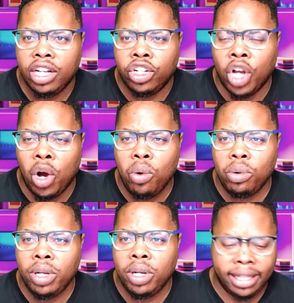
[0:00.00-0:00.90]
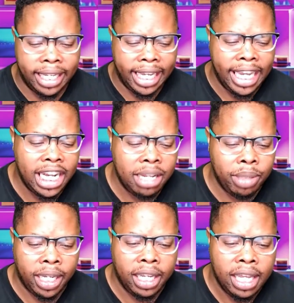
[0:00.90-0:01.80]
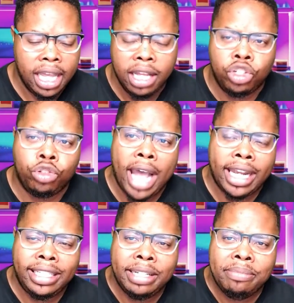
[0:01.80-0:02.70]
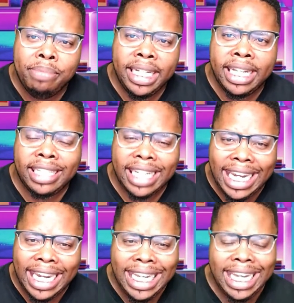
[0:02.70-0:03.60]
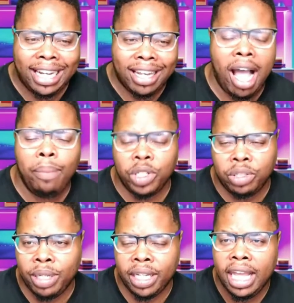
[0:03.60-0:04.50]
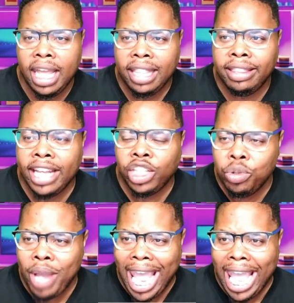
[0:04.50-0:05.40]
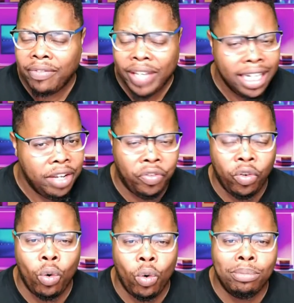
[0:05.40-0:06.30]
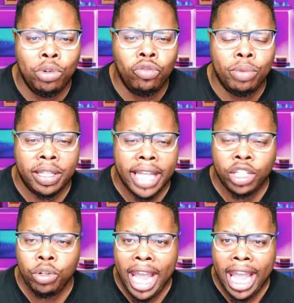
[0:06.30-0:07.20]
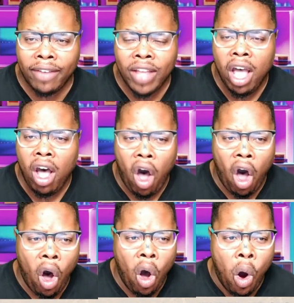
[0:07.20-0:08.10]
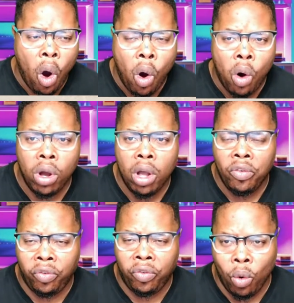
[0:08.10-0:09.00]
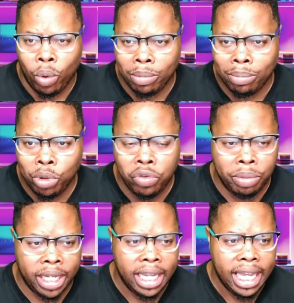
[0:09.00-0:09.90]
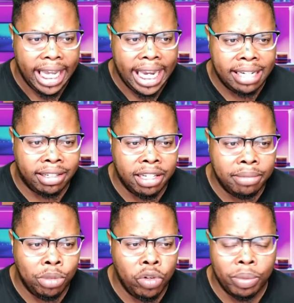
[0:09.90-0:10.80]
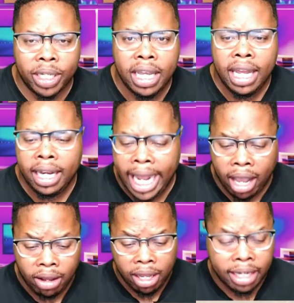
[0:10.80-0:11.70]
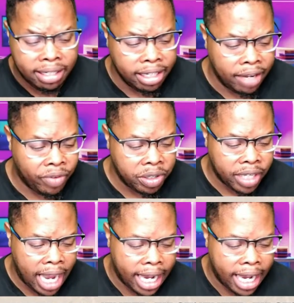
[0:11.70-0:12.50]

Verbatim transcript: Don't let the enemy try to diminish any accomplishment that you have, any forward movement that you have. All forward movement is good movement. Now let's look at verse nine.